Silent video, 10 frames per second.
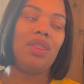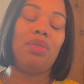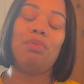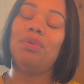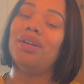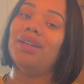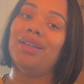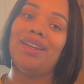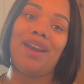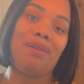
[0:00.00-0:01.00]
the
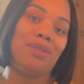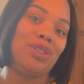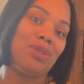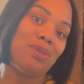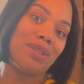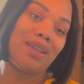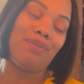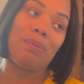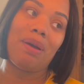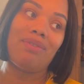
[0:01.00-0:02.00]
one that I was using
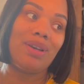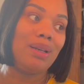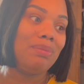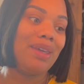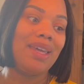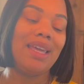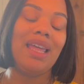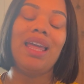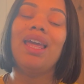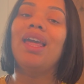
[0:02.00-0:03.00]
for my vanilla bean
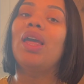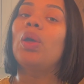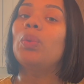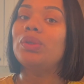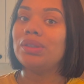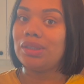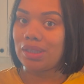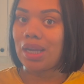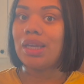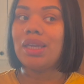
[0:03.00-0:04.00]
was
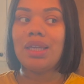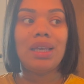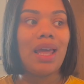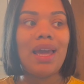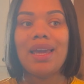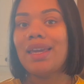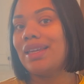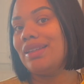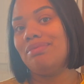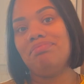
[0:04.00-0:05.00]
janky. Like
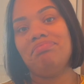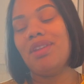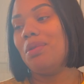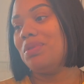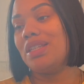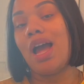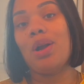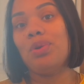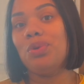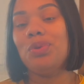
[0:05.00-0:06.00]
it was
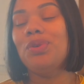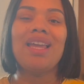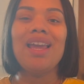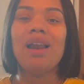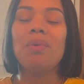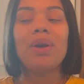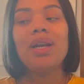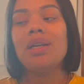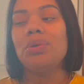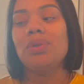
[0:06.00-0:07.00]
not cool. And I
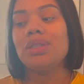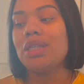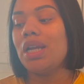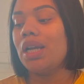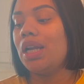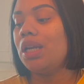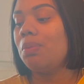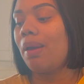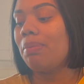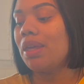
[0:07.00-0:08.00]
wanted a new container
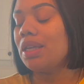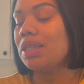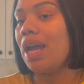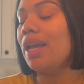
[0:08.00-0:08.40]
anyway because I